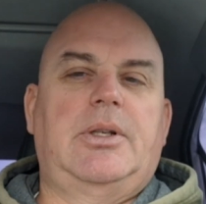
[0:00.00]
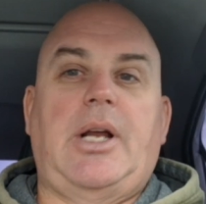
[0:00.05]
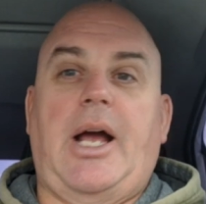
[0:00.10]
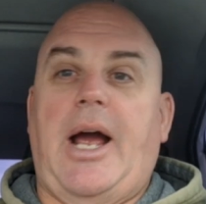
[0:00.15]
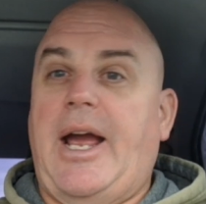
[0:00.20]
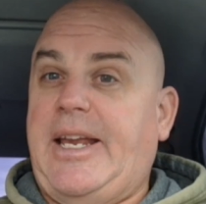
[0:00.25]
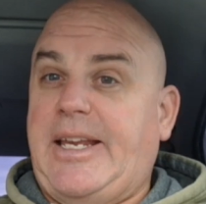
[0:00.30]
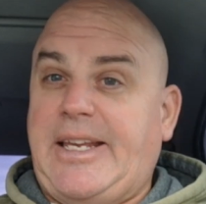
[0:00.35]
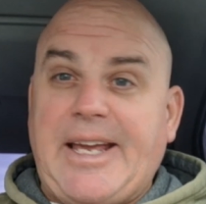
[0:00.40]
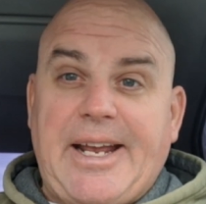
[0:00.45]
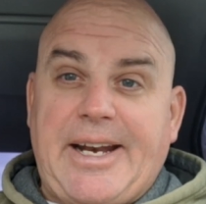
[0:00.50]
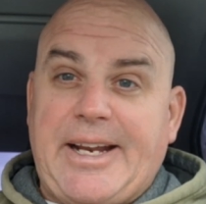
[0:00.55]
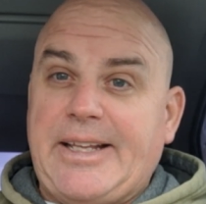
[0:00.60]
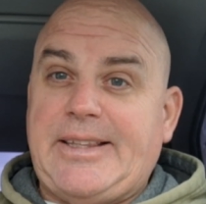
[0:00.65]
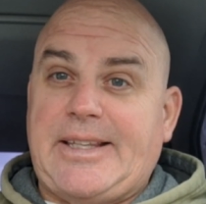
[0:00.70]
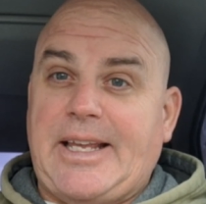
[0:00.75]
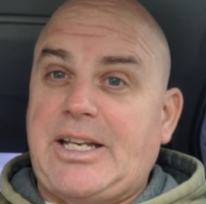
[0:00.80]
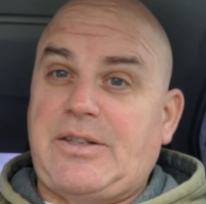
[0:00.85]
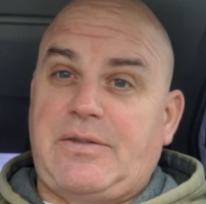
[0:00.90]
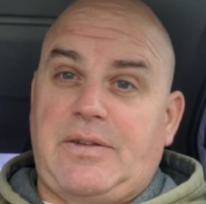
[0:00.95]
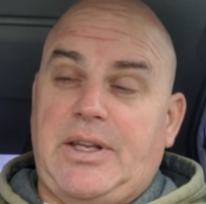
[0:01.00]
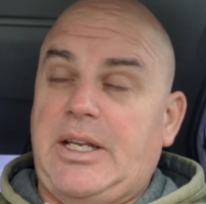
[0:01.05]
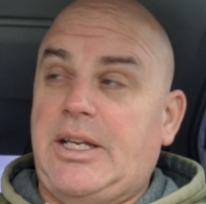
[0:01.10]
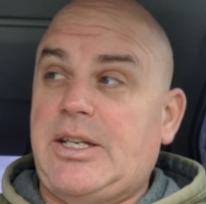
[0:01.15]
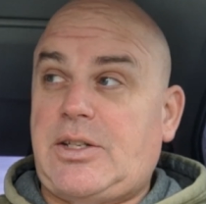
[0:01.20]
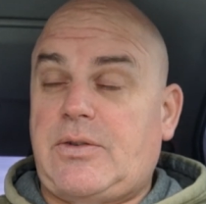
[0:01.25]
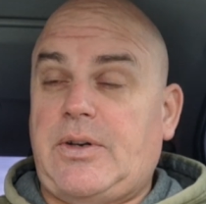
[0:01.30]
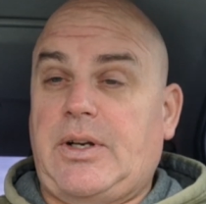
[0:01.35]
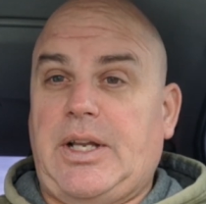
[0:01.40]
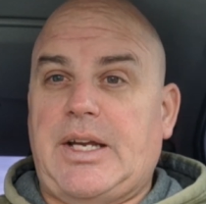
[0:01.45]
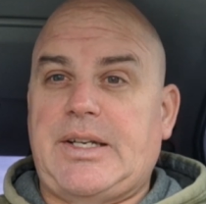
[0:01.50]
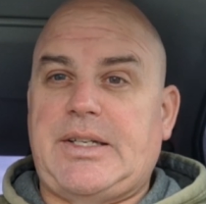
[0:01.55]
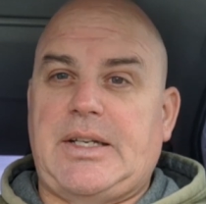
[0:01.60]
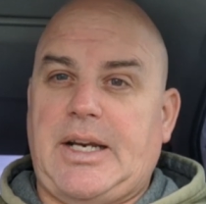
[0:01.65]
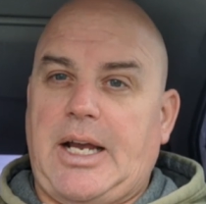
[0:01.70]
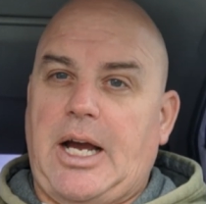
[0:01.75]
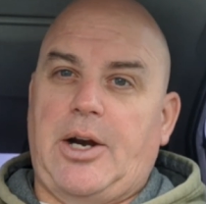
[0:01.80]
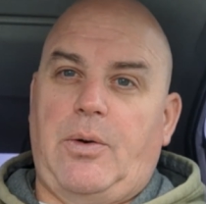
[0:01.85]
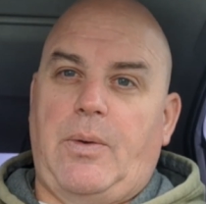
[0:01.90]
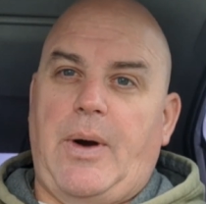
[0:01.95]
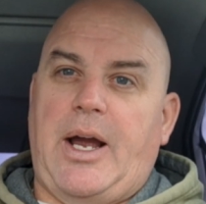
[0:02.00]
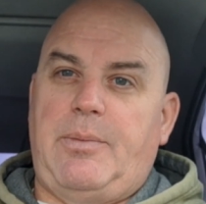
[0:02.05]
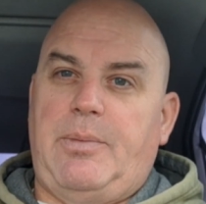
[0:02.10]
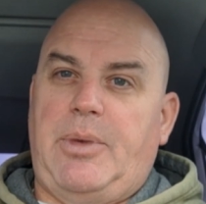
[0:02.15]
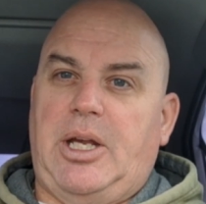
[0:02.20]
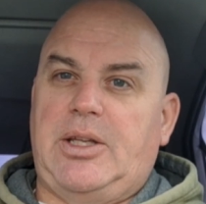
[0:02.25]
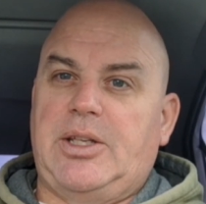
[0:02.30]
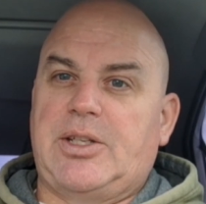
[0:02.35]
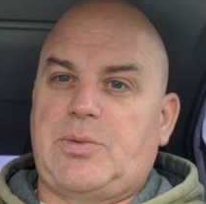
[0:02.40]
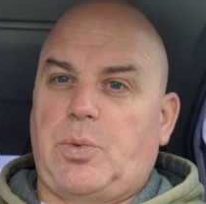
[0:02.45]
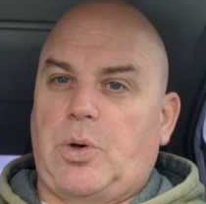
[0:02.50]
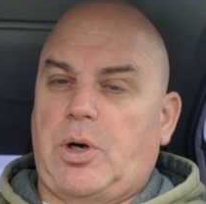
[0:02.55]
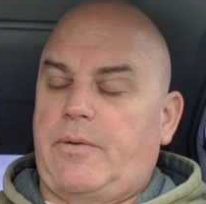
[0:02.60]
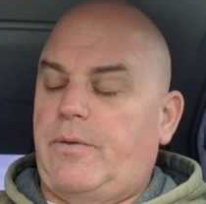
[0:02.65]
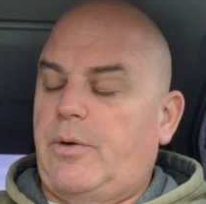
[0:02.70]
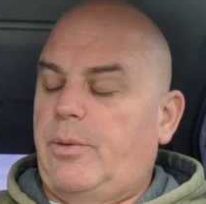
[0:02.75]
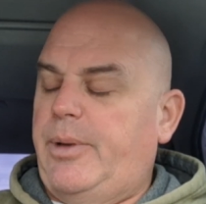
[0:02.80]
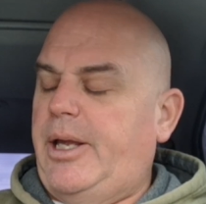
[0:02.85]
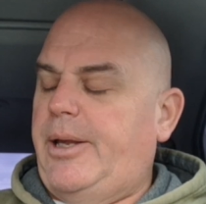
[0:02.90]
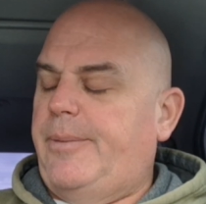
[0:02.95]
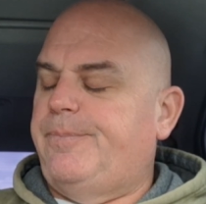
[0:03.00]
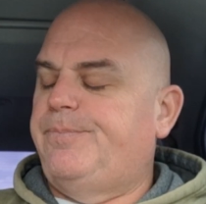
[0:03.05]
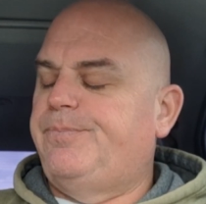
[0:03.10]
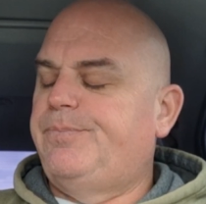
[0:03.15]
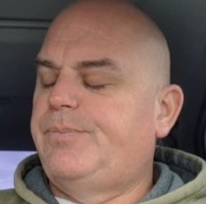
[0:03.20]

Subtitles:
I get it. Thanks for the history lesson. How do I make this work for me?